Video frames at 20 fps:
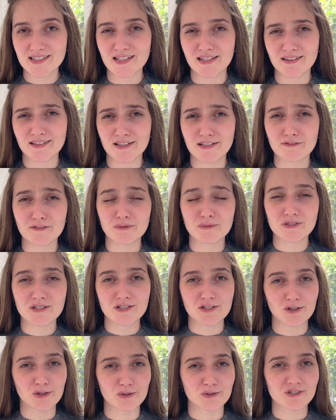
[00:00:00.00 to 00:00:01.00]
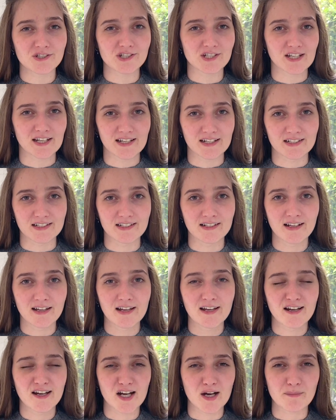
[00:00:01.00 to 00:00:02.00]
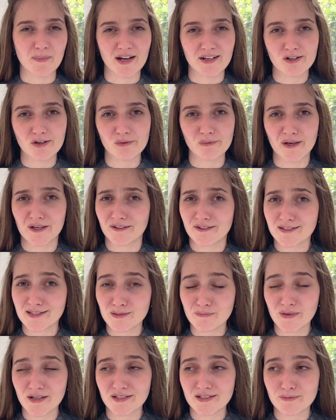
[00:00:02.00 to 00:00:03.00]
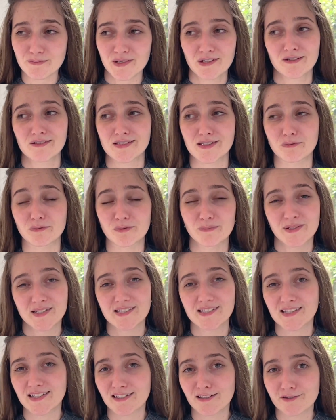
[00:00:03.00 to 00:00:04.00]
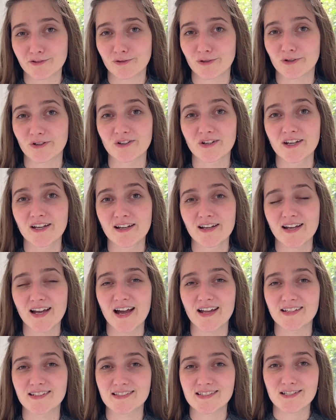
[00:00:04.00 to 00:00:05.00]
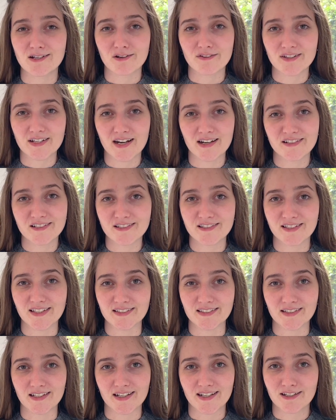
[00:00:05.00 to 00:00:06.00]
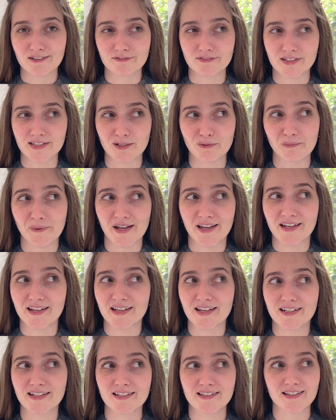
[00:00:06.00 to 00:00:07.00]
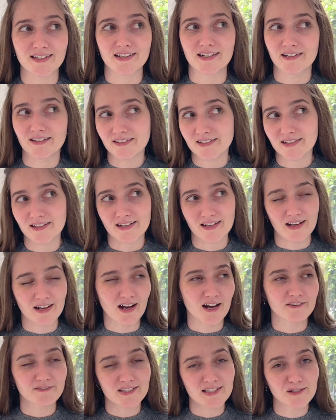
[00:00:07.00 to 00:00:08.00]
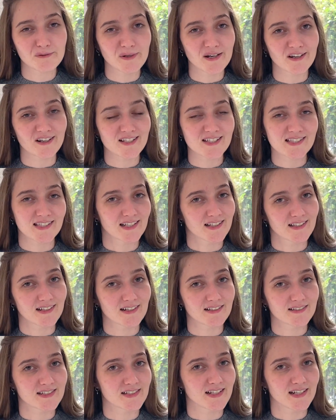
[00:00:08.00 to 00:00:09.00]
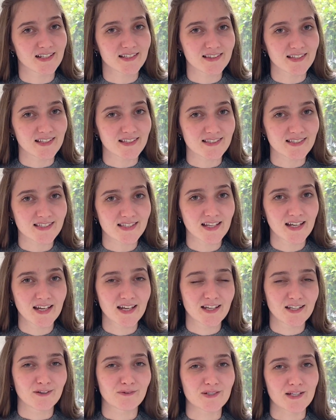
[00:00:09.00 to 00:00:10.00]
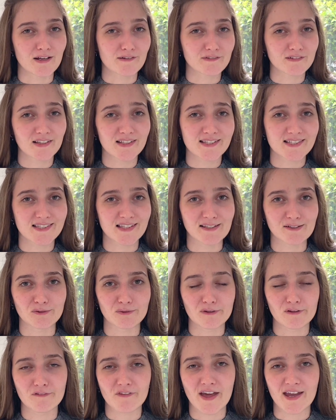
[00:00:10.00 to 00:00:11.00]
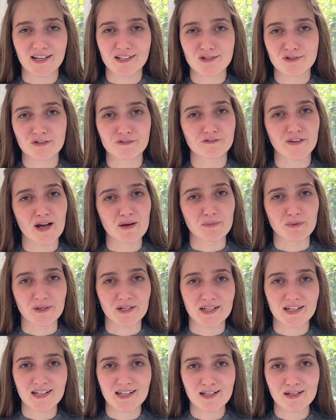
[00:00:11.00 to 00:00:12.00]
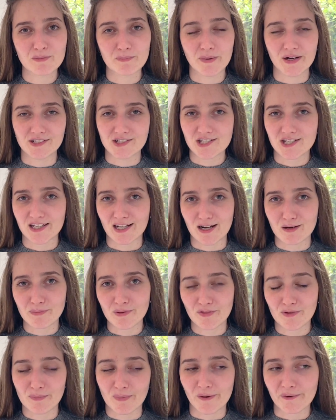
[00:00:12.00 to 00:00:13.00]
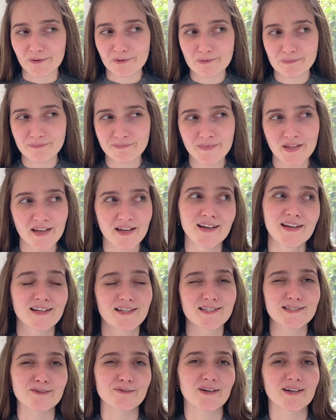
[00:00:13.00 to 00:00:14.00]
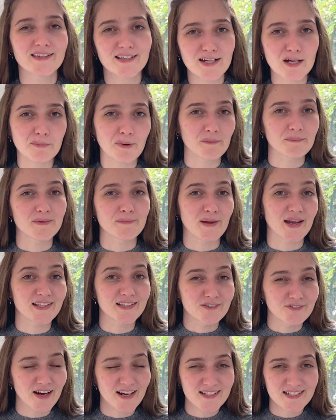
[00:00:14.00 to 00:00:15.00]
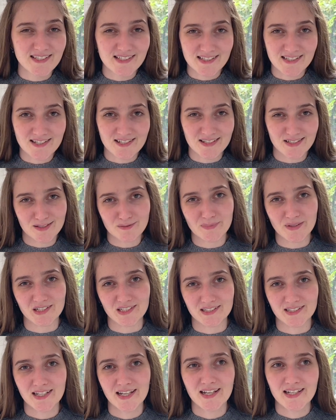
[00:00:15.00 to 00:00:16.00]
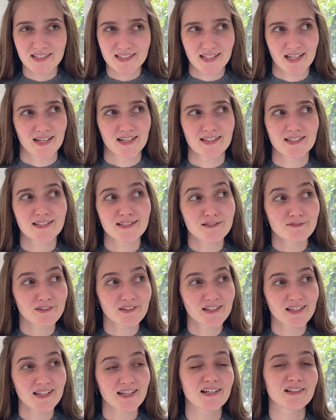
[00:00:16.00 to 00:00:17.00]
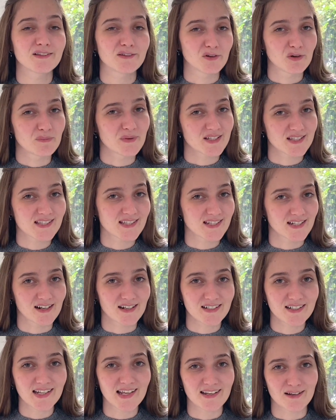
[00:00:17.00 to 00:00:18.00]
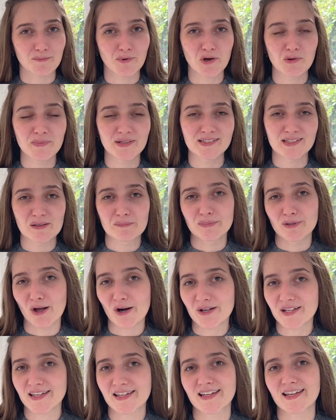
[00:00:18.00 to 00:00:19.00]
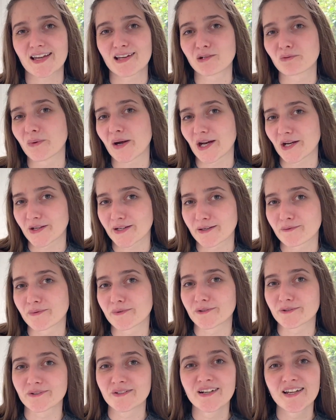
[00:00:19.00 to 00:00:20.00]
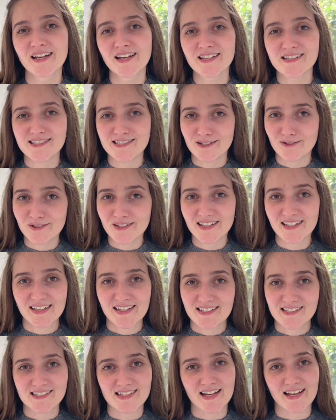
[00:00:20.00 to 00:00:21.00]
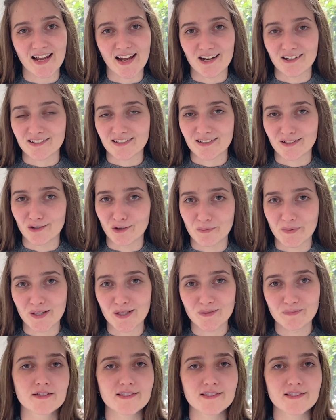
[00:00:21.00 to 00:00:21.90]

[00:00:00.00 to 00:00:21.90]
I think if it was too sheer, I might not wear it as much because it would be see-through, and it's not the kind of thing that I can really wear anything under. Like I can't really wear a singlet underneath this. You'll definitely see all of the extra fabric bunching up at the bottom. So I think I probably made the right decision, but yeah, it is feeling a little bit snug, and I'm hoping that blocking and wearing will slowly ease that out a little bit.